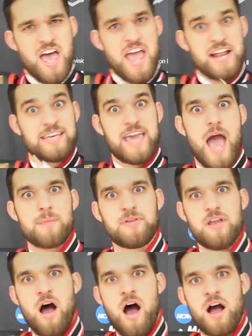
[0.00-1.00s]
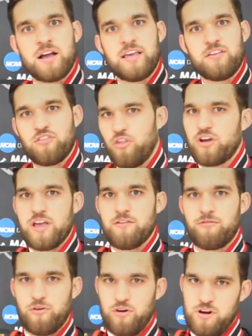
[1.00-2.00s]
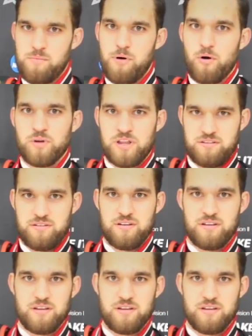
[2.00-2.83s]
and Captain Hawk is looking for an opponent.